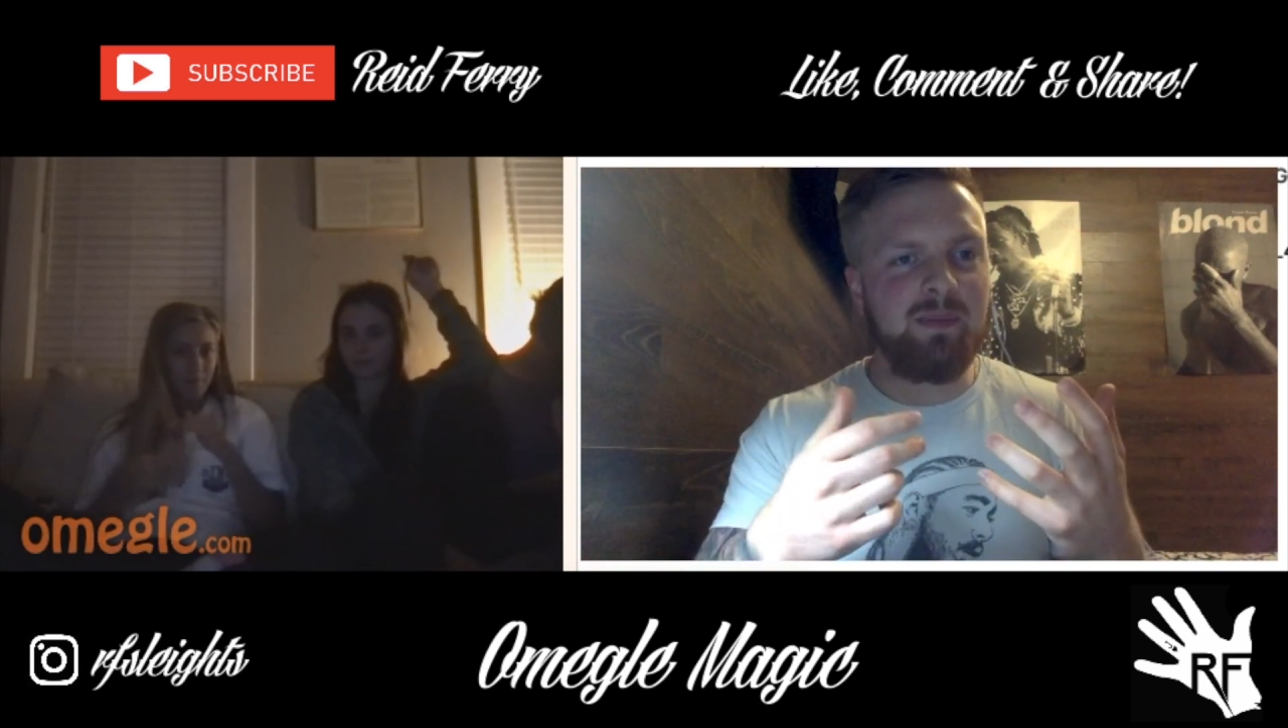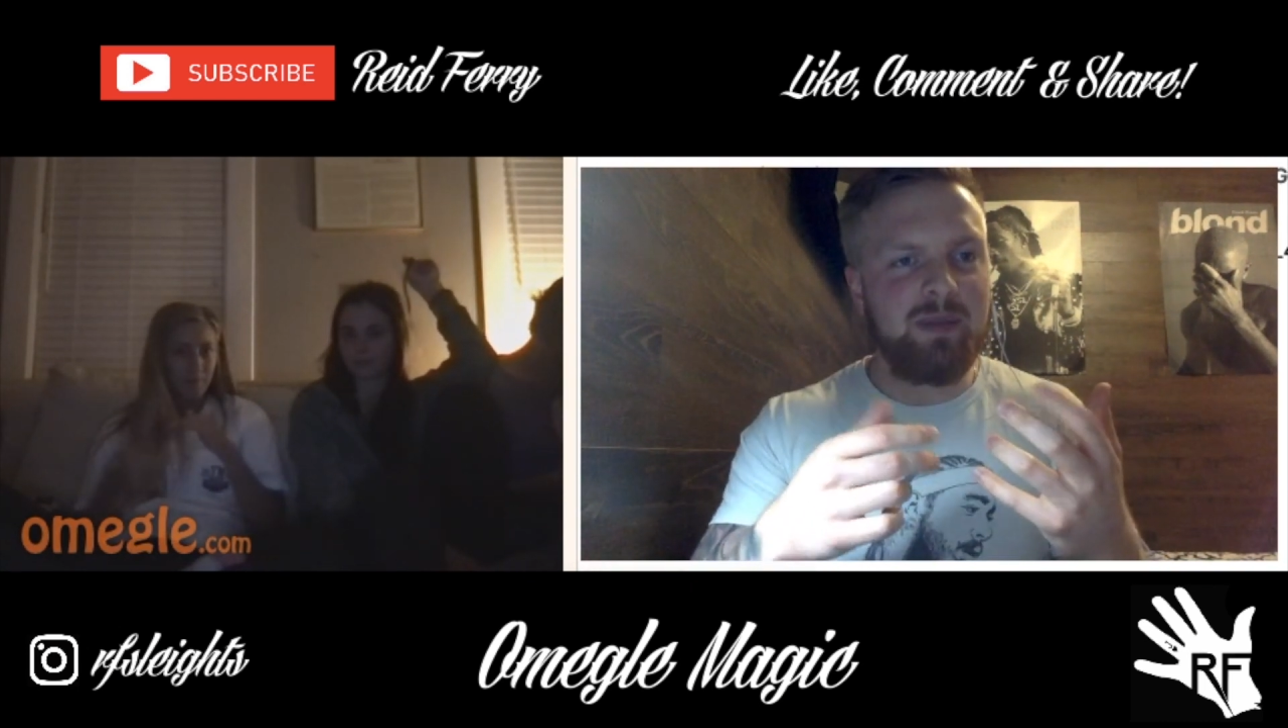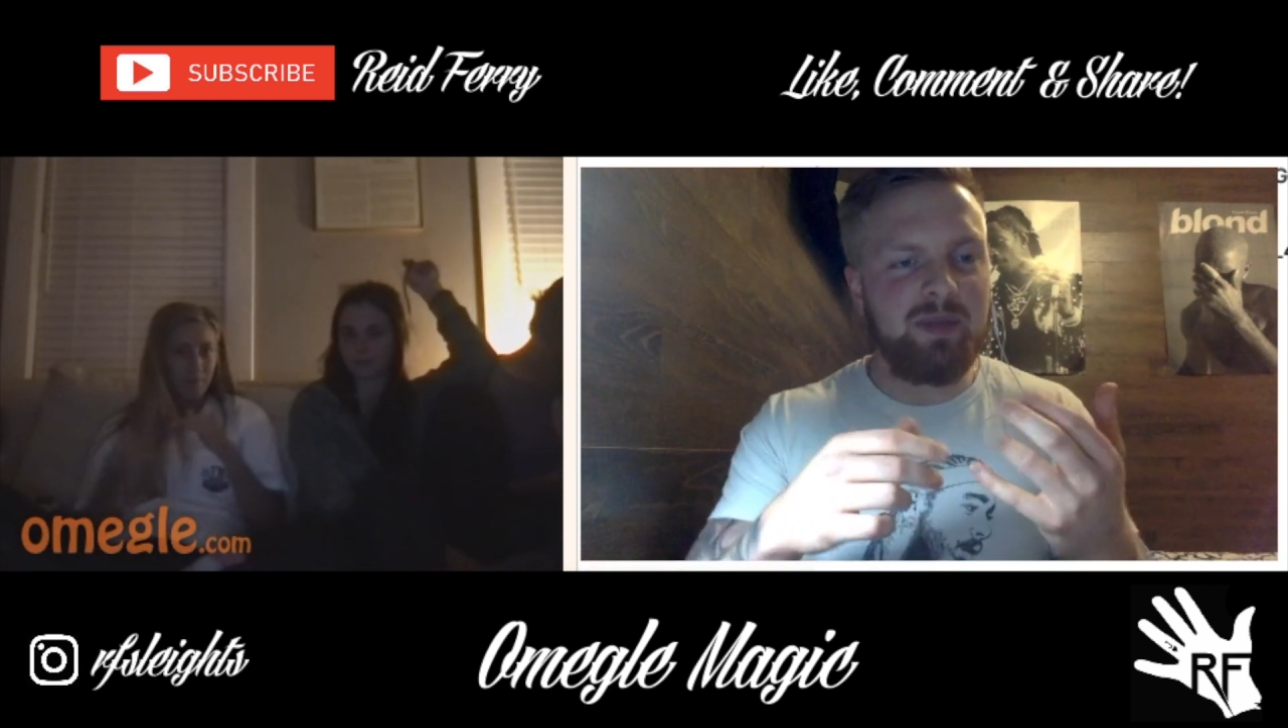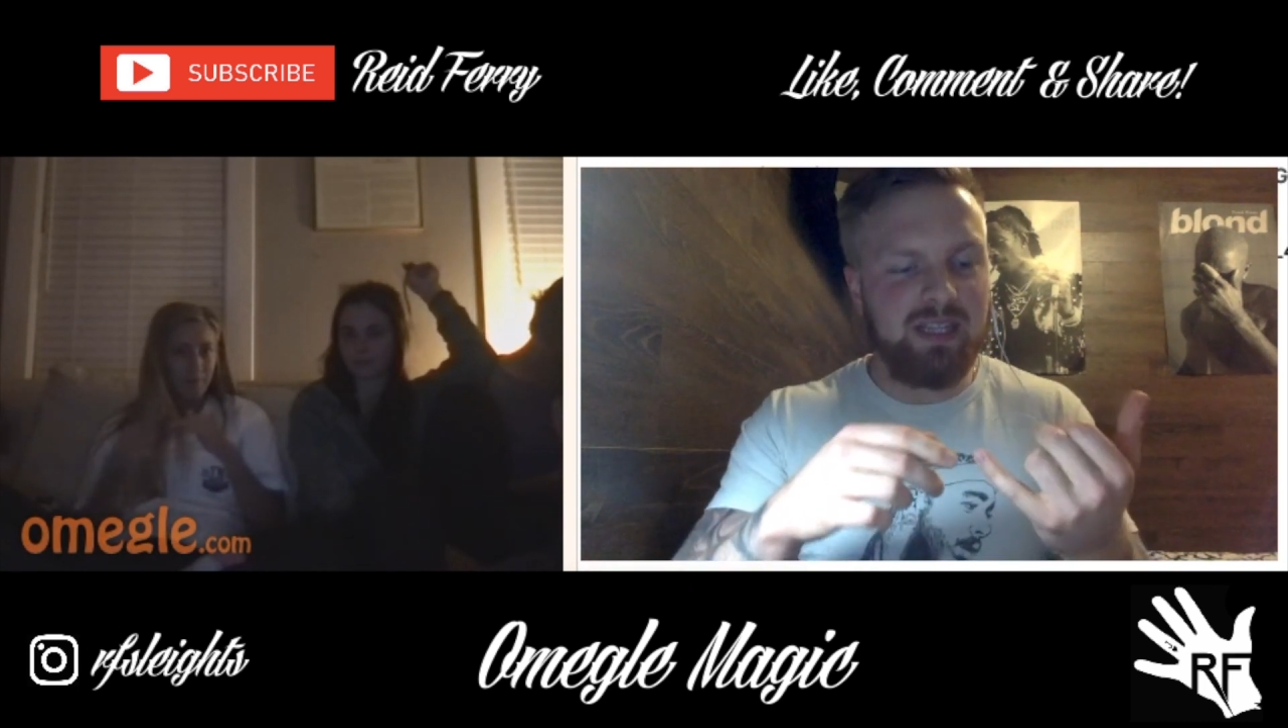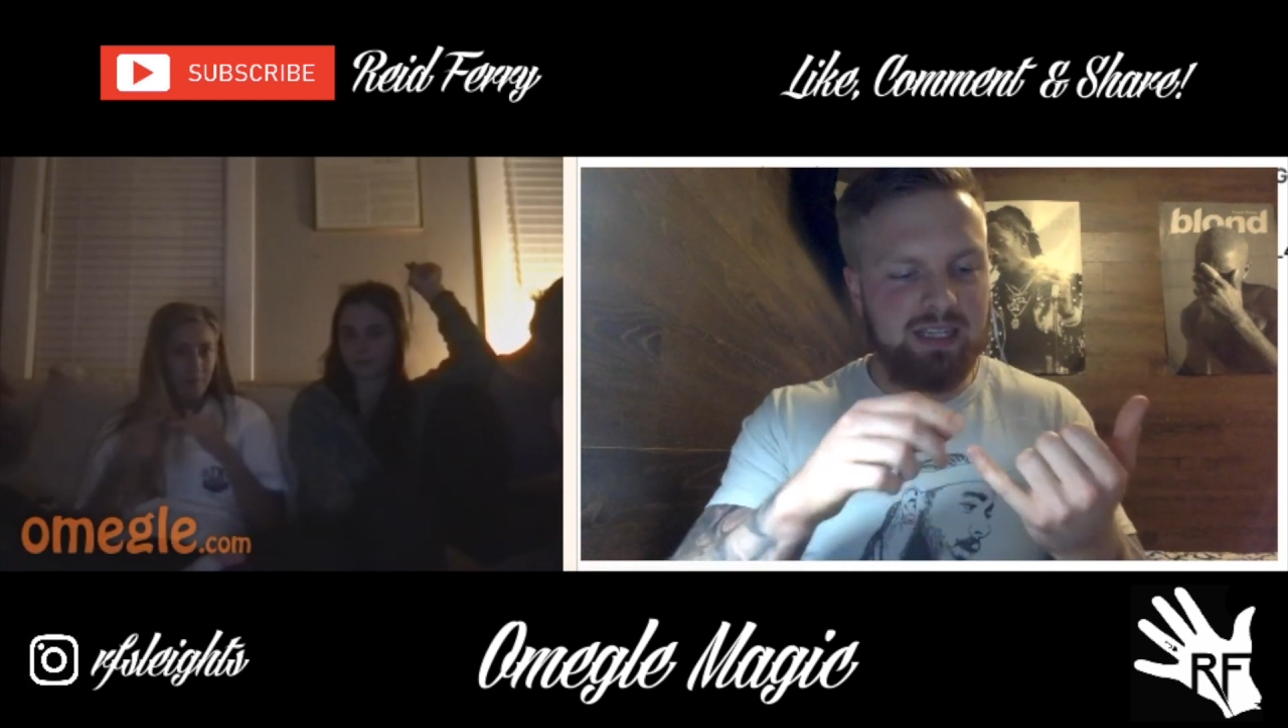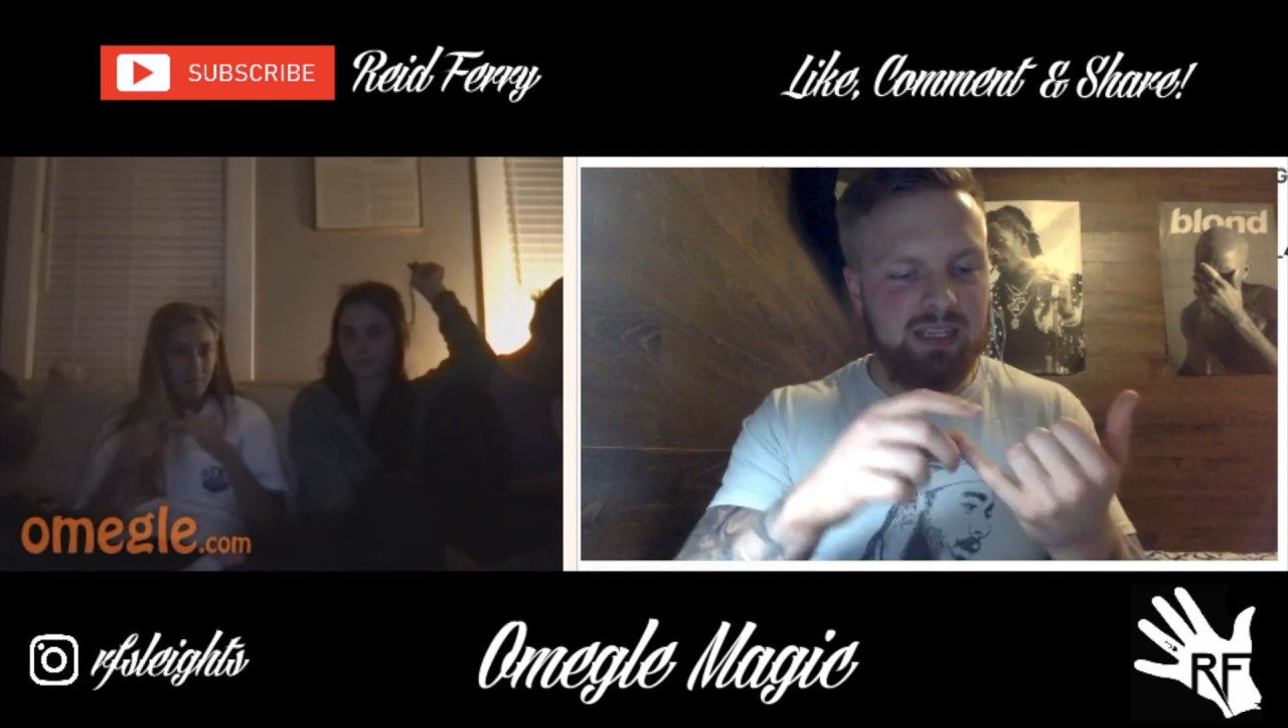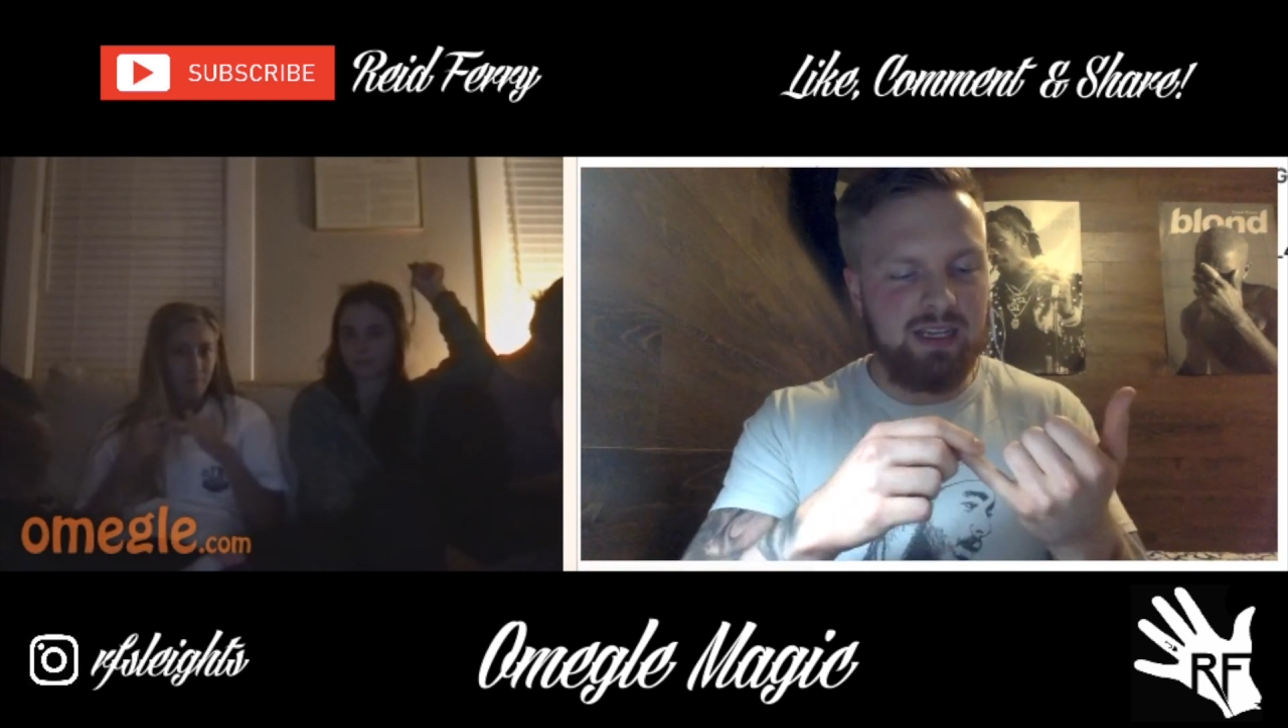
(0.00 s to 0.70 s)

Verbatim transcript: maybe like a,